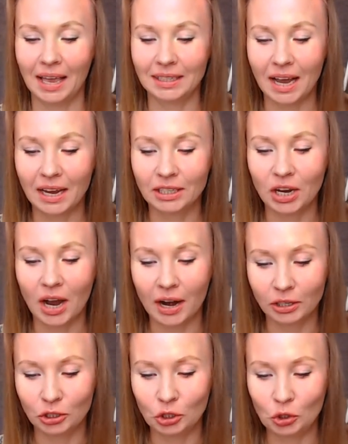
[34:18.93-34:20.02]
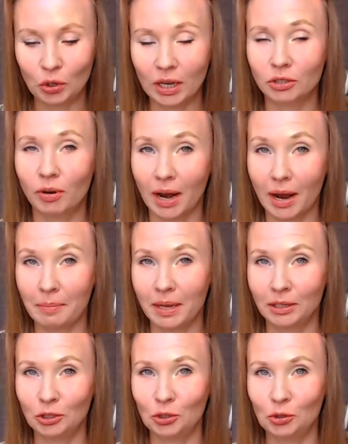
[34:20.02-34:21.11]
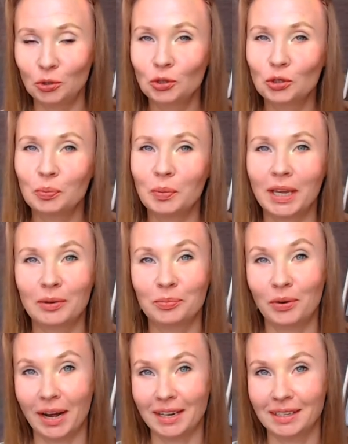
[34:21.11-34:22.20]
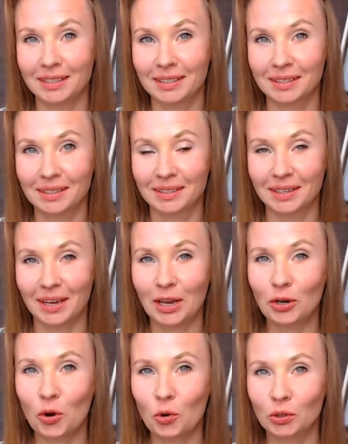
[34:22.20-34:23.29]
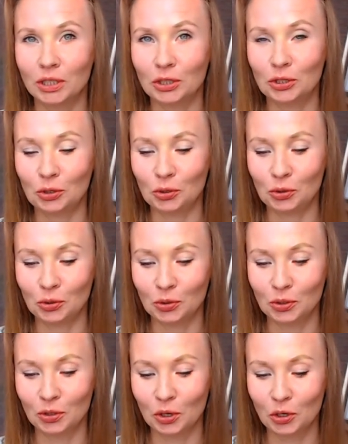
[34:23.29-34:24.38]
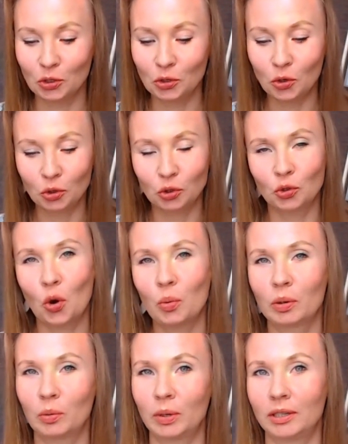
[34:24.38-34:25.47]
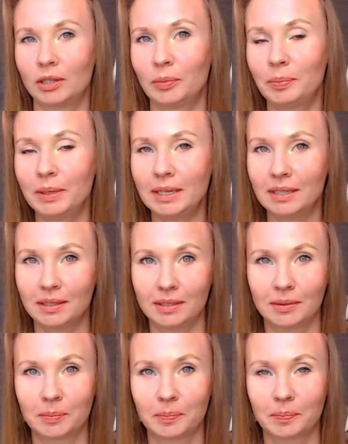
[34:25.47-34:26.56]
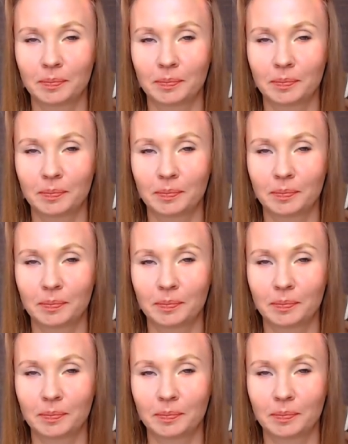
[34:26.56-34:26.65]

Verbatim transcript: and I encourage you and recommend you to make breaks in order to not to overwork your piece.